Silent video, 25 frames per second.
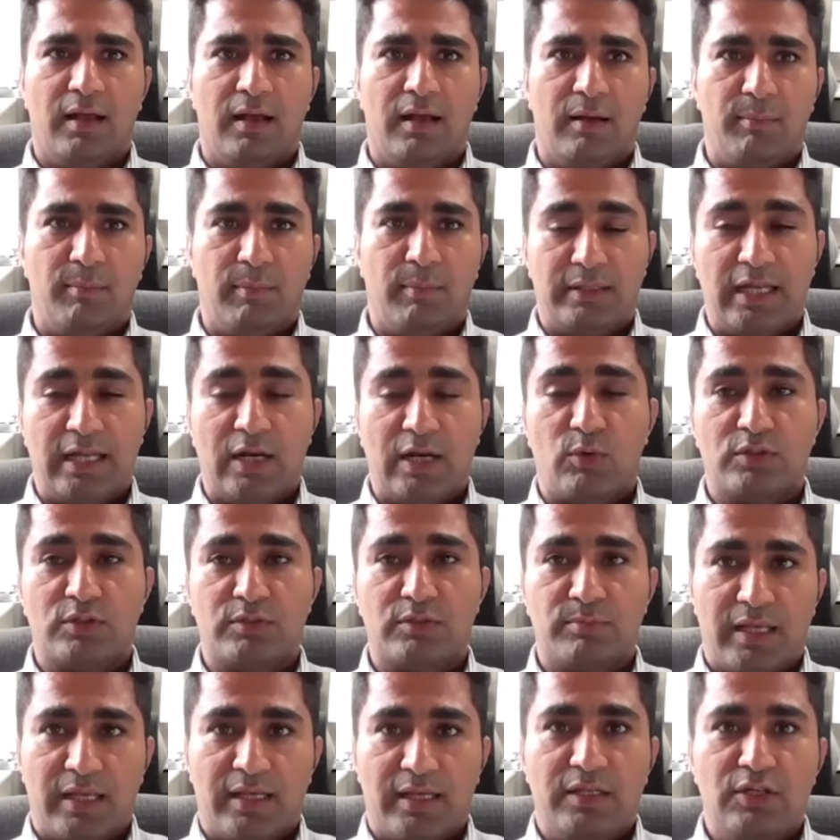
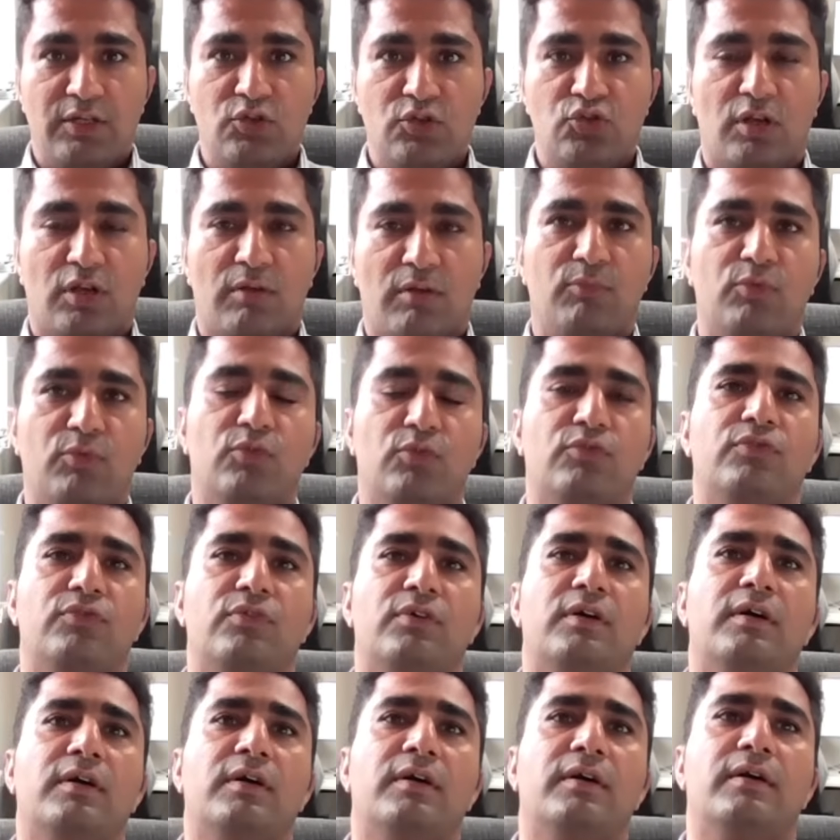my initial move.
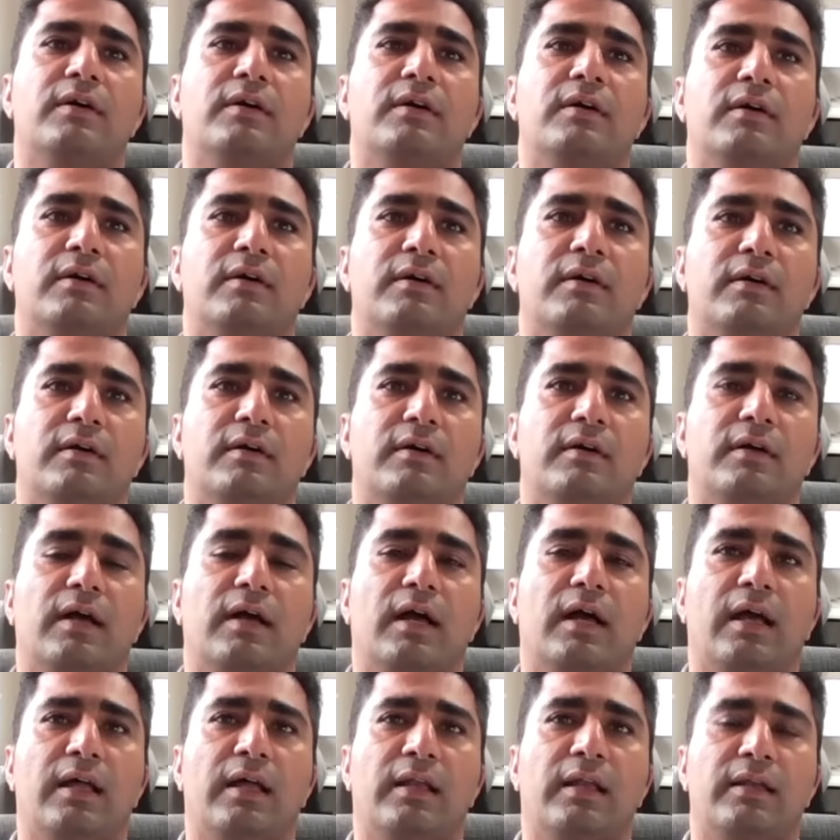
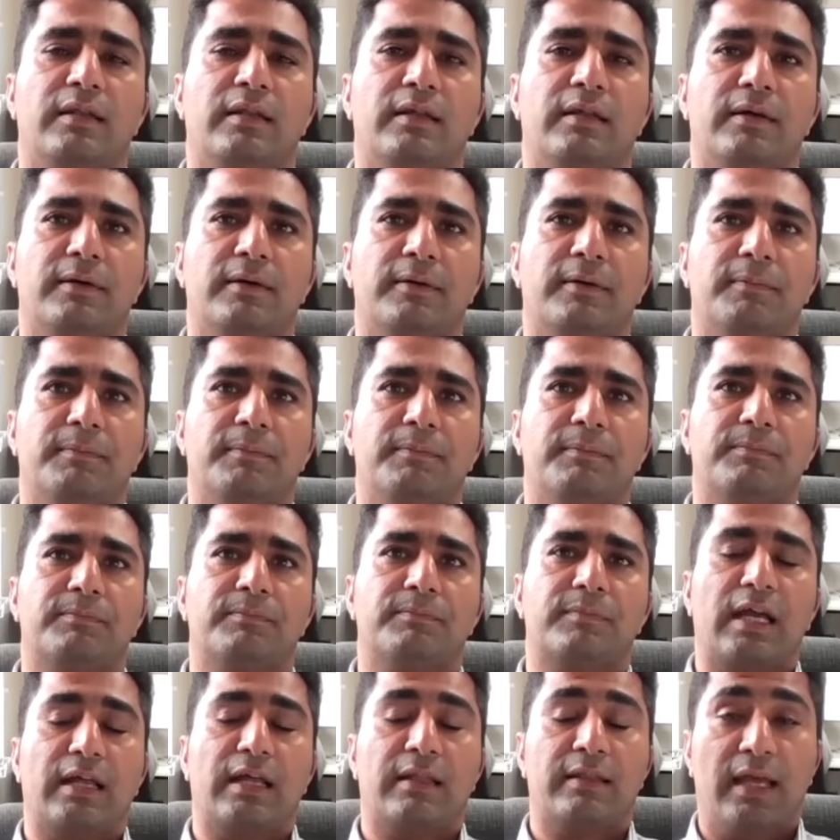And
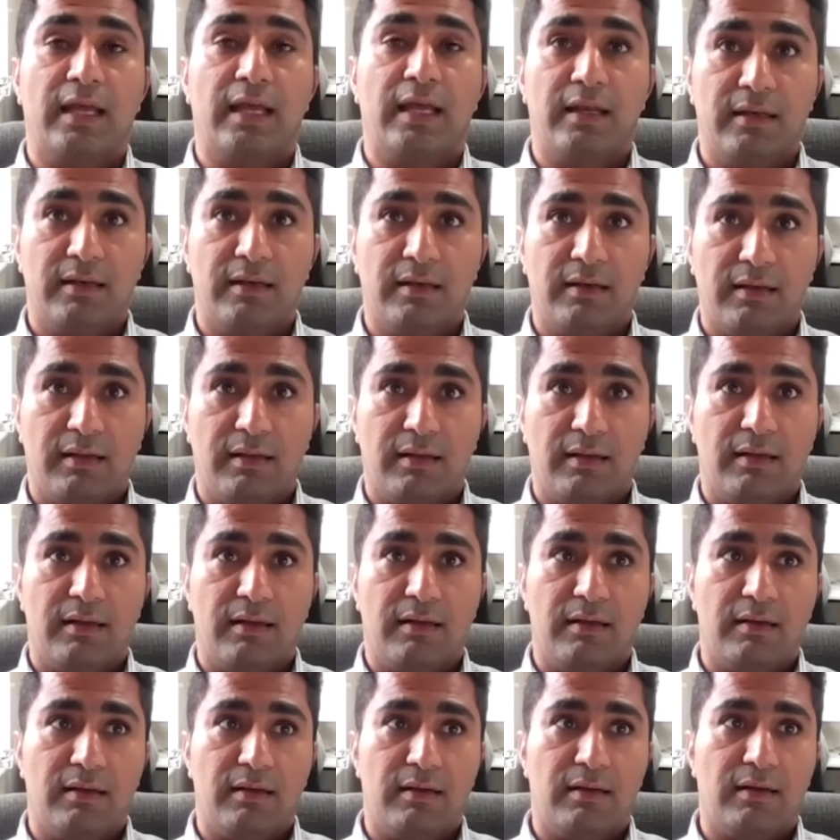then,
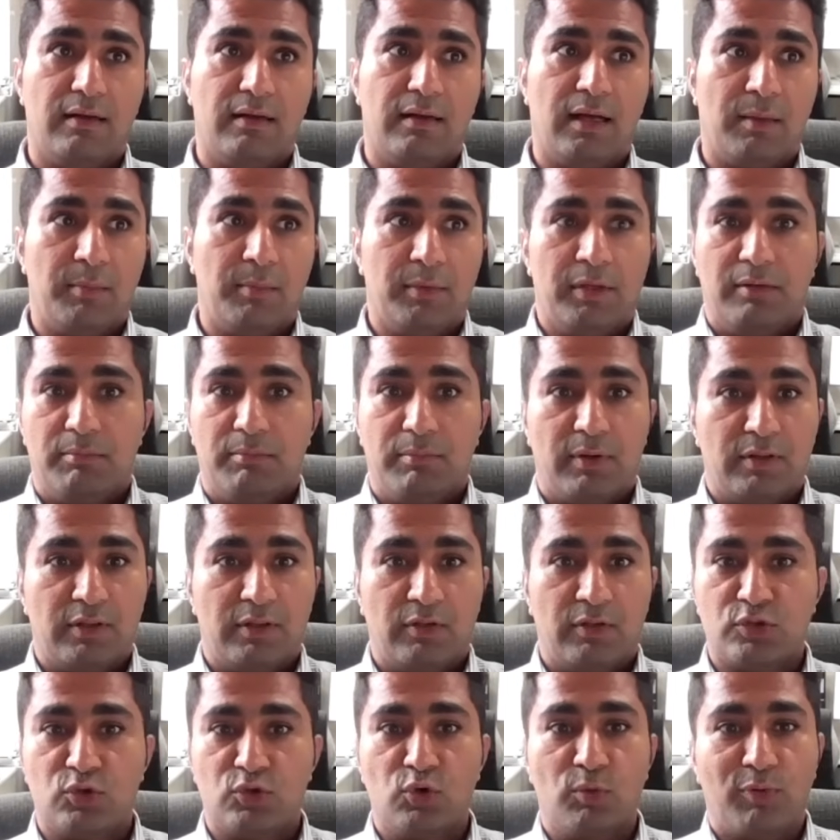I mean,
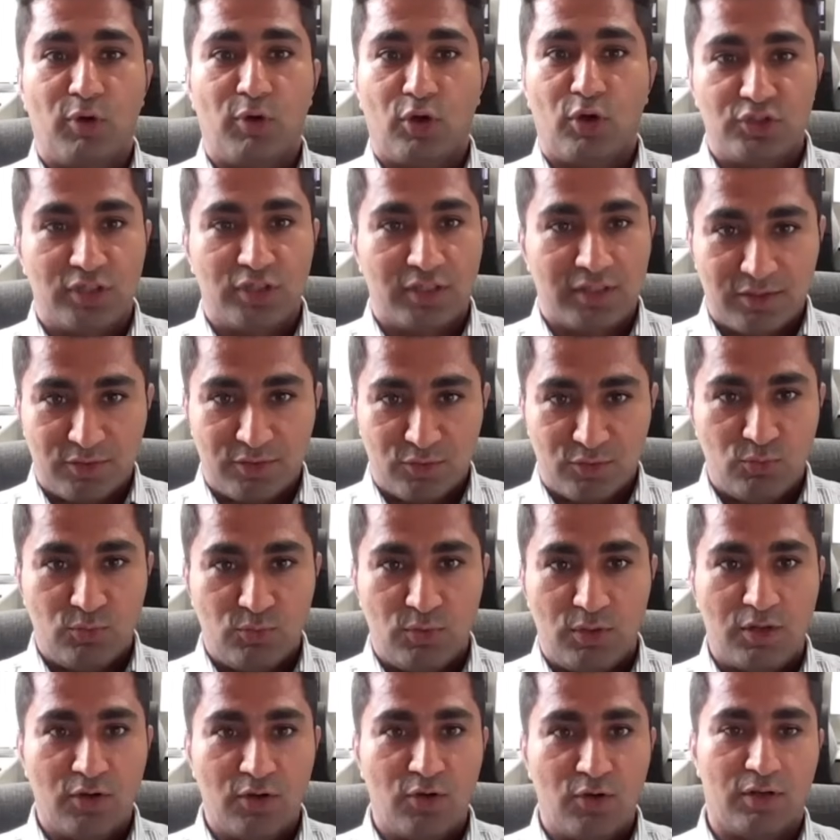there was no project to
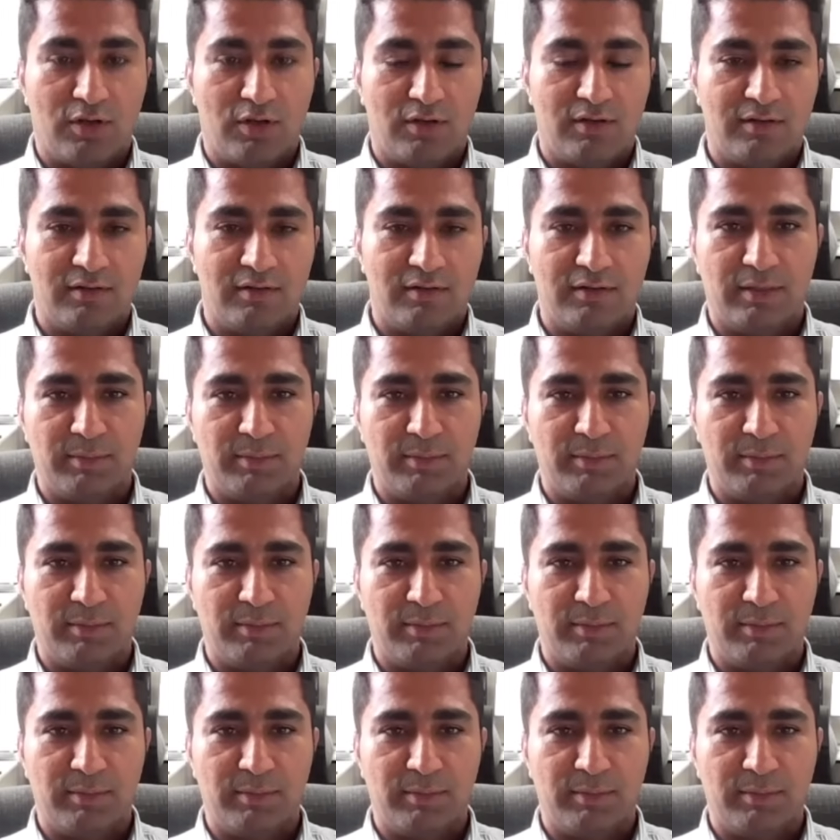work on.